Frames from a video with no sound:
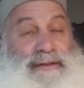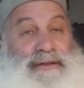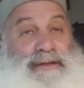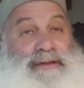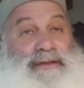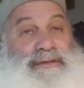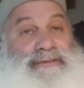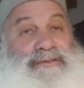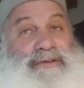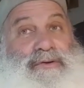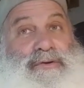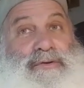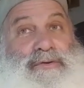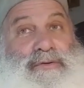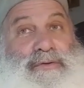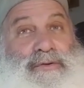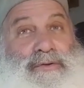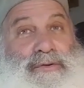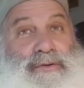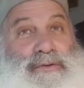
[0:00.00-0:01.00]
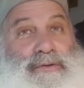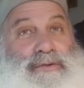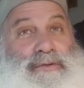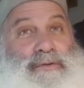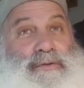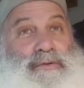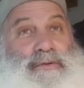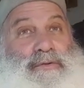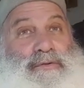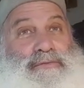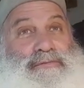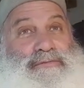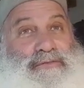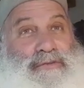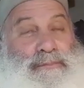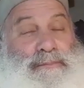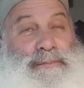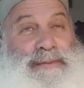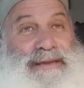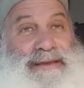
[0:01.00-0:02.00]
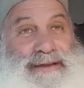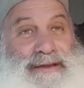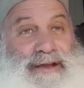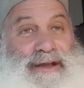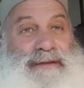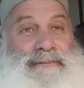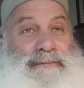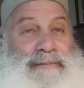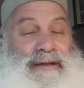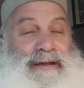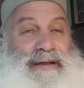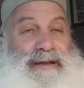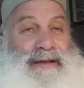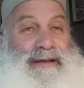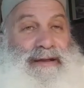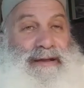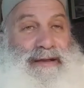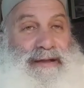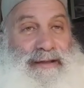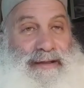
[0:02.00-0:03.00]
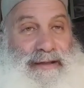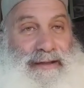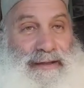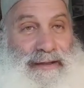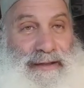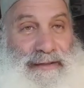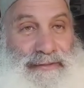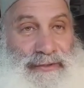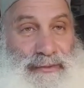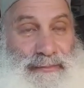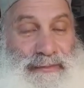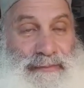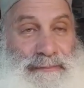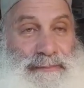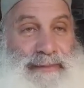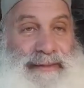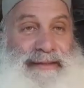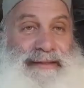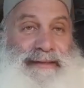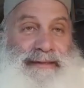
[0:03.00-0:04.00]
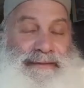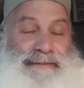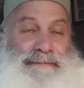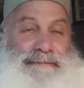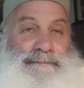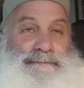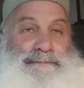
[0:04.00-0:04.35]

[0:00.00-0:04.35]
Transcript: So to become a human being